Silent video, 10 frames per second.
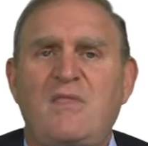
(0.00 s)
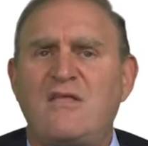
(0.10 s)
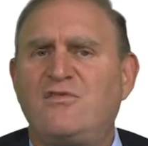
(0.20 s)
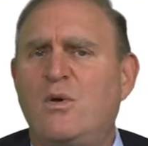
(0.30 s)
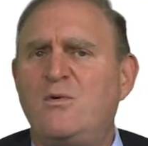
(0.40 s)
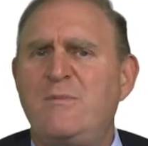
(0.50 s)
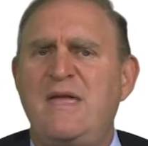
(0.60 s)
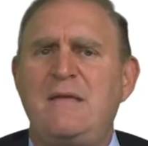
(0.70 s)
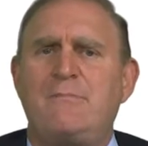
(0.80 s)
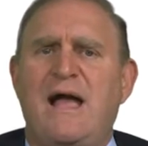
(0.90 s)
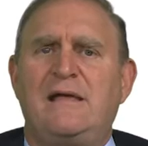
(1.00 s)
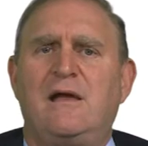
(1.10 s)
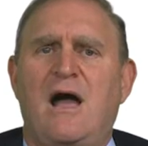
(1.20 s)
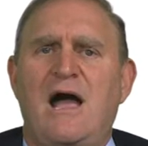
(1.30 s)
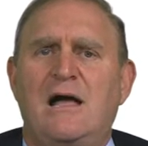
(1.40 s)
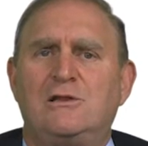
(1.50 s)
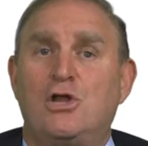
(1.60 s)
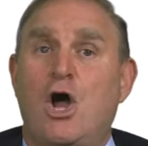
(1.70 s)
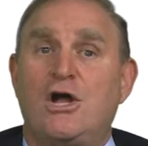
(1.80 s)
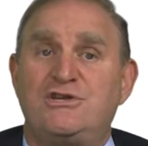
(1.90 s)
So, what do we mean by uh,
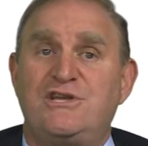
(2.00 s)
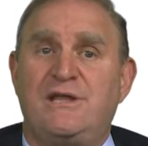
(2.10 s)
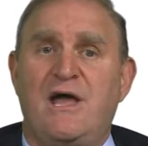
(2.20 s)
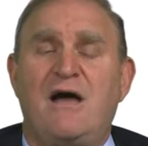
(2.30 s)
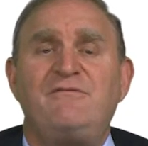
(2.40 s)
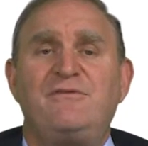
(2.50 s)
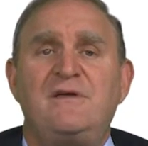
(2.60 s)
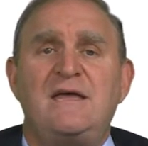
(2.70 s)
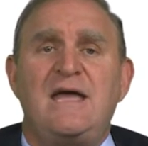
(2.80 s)
large enough?